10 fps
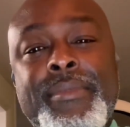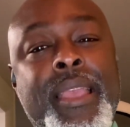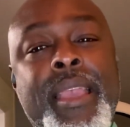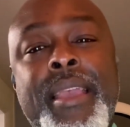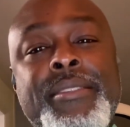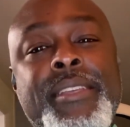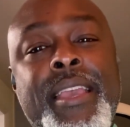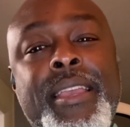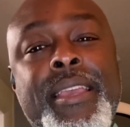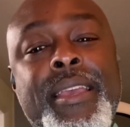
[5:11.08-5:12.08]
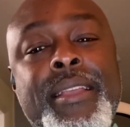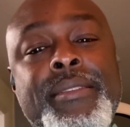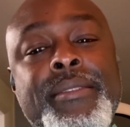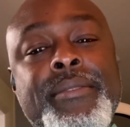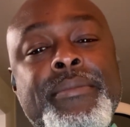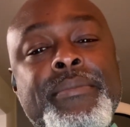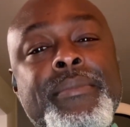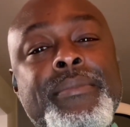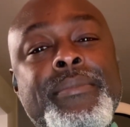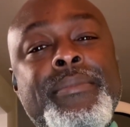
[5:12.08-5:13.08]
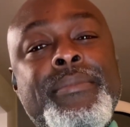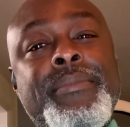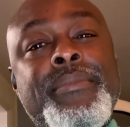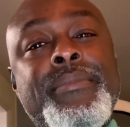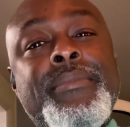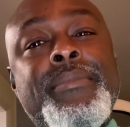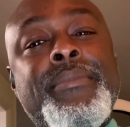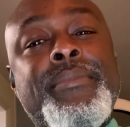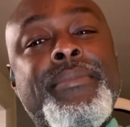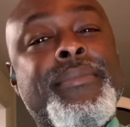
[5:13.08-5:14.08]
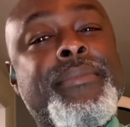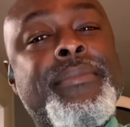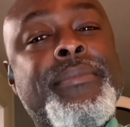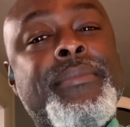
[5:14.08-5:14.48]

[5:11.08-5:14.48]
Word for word: Can't educate kids. Hypothetical standpoint, completely